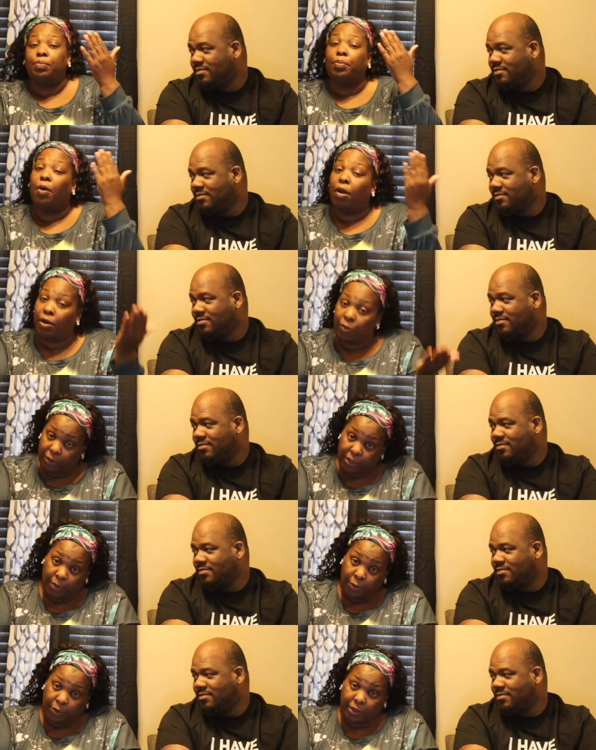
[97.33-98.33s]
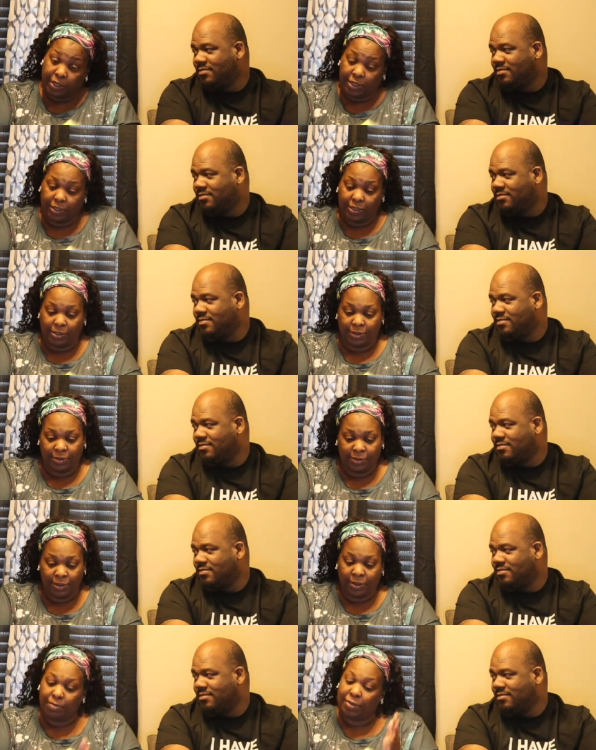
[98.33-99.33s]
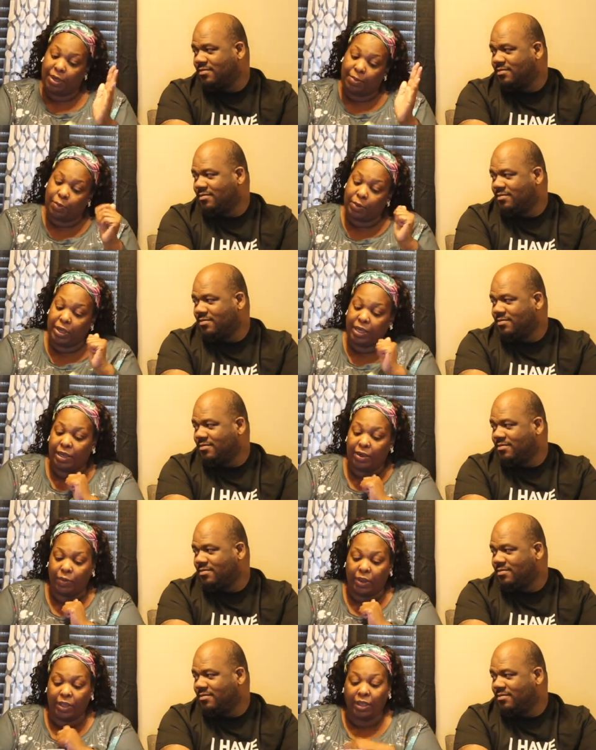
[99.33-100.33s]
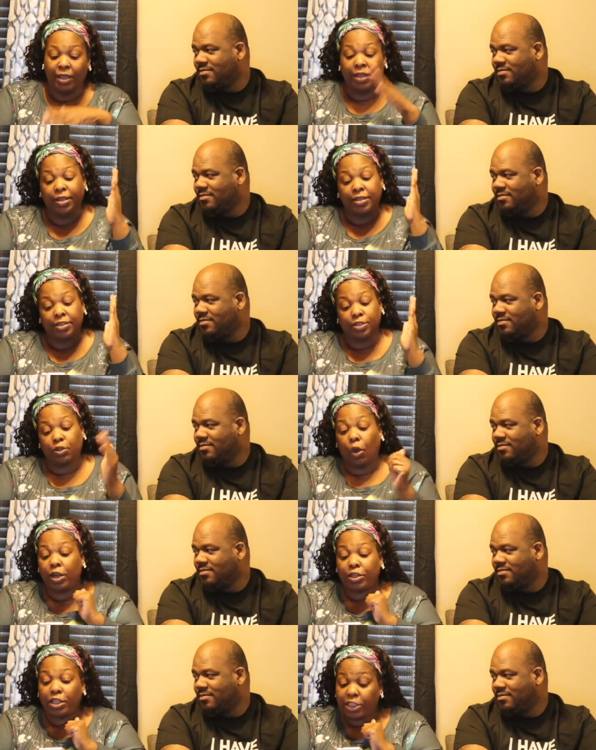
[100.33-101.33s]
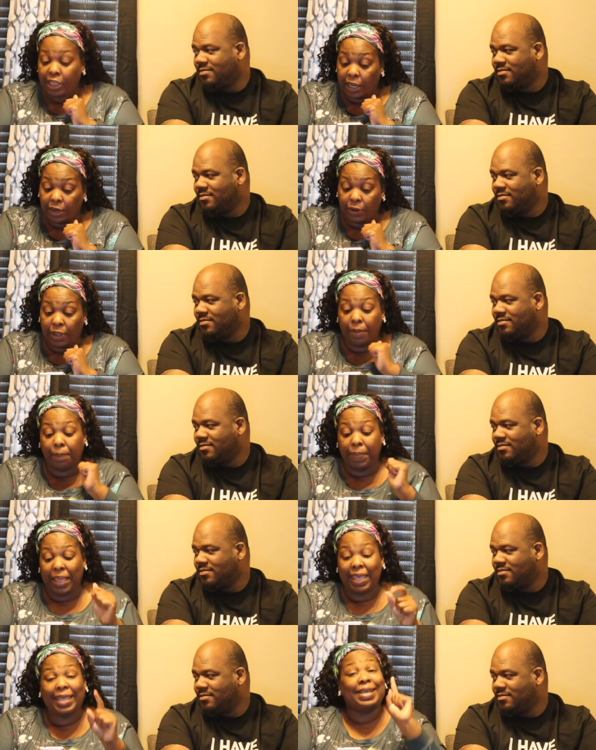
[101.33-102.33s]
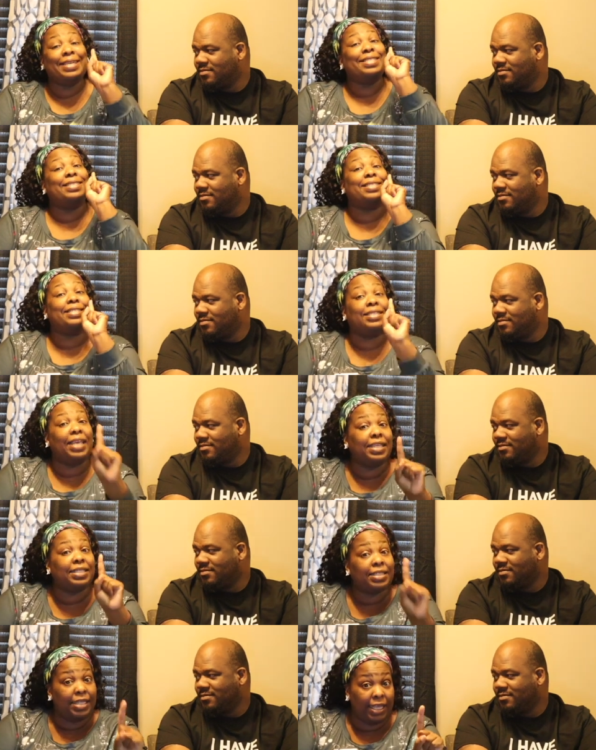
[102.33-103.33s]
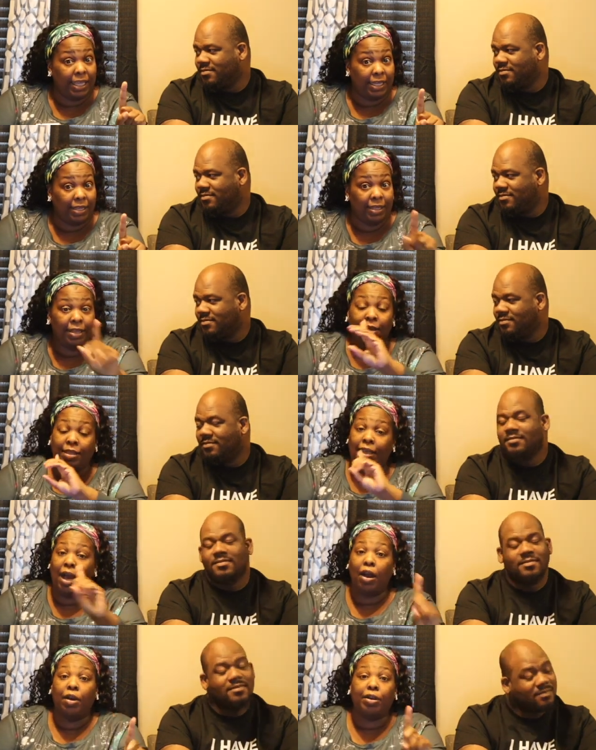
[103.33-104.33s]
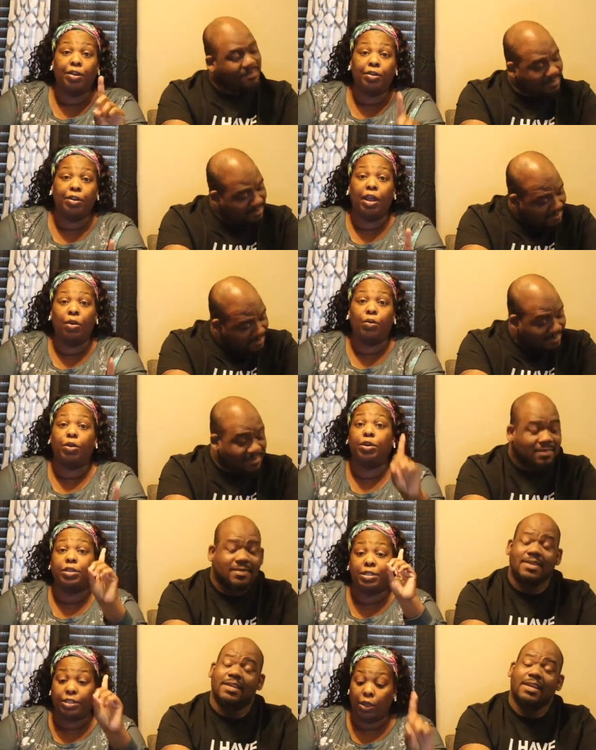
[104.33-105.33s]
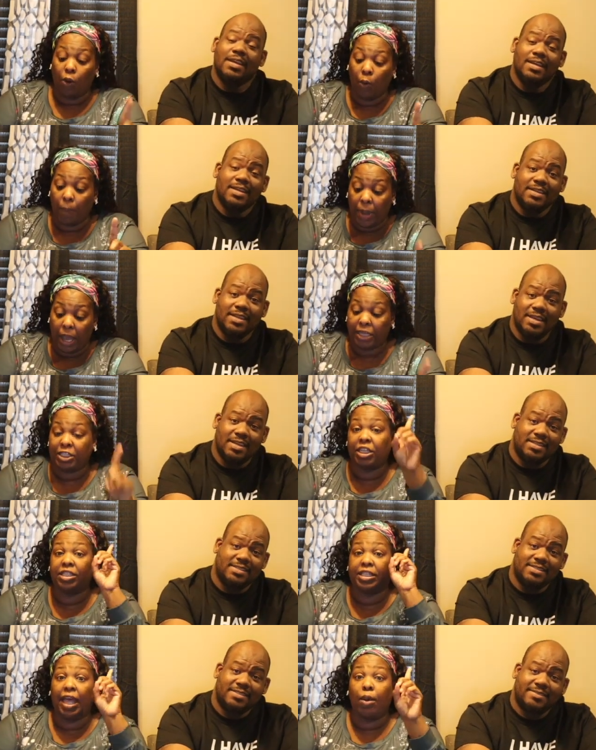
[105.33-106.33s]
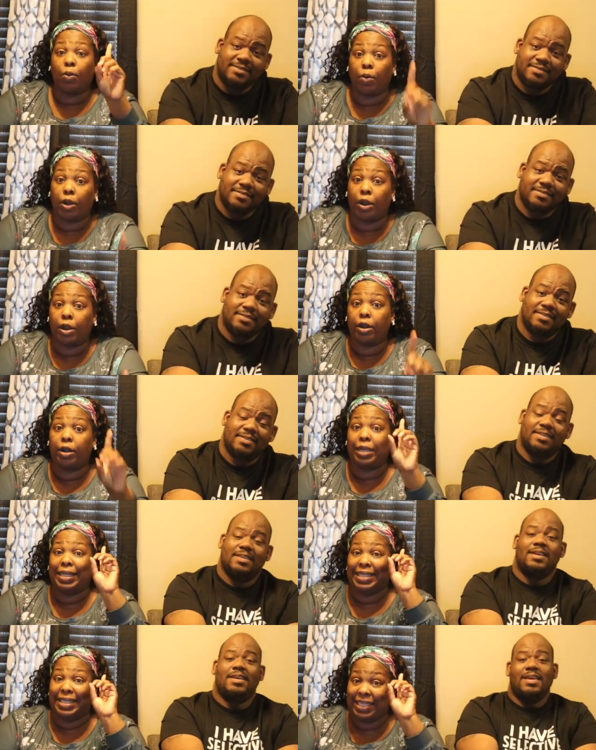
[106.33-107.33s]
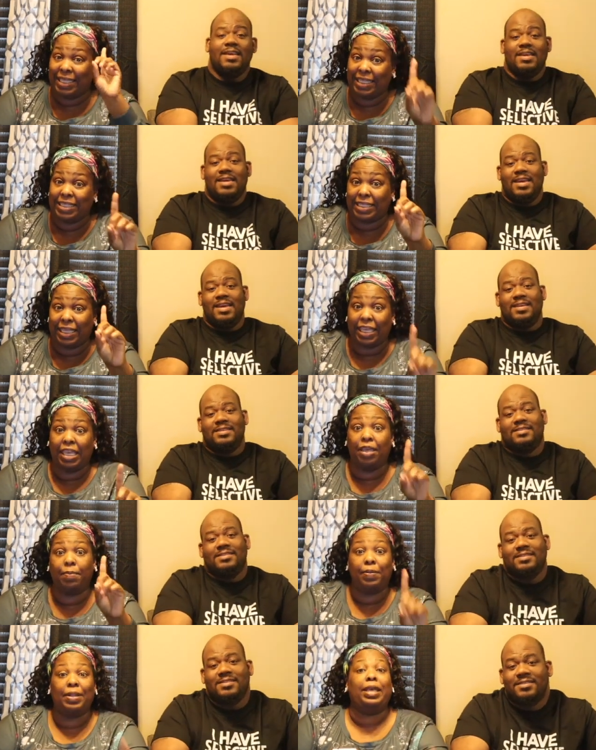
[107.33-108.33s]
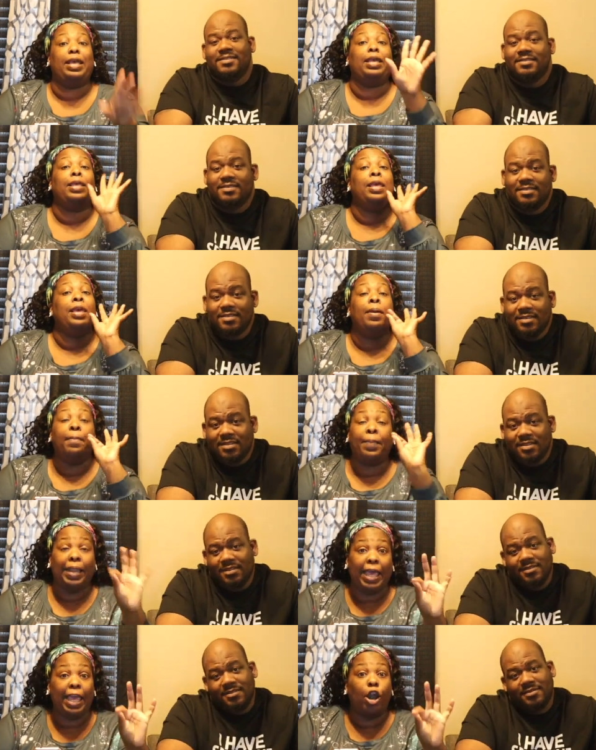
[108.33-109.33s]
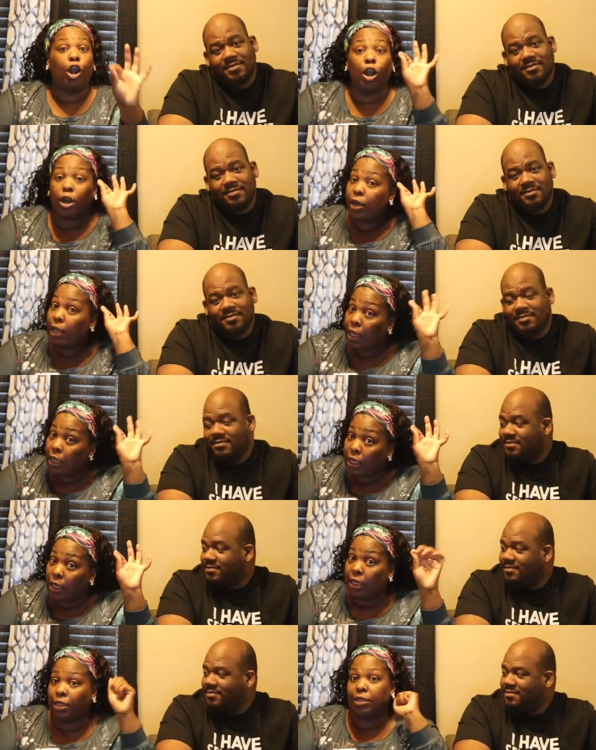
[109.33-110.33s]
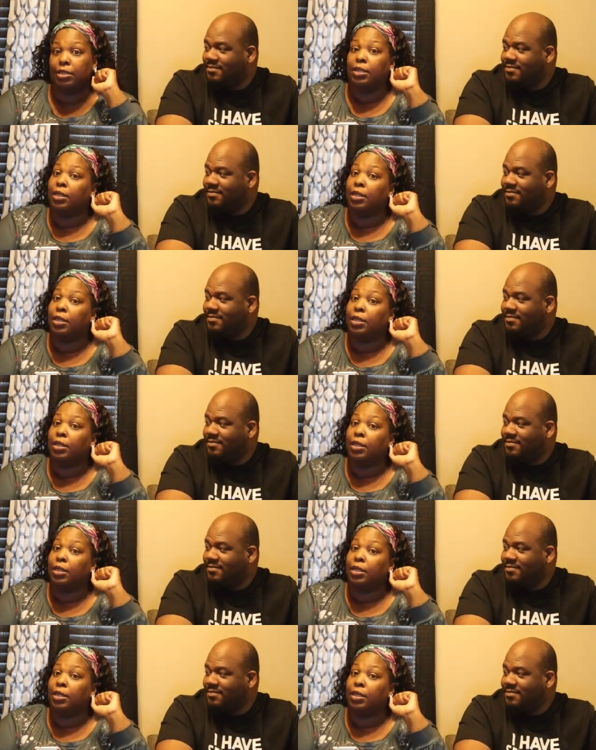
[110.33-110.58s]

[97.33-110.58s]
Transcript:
Speaker 1: part of what number one is, but I'm going to read it anyway. Start the channel and be consistent. Y'all going to hear that word so much because yes. that word is yes. the key play, player. Uh,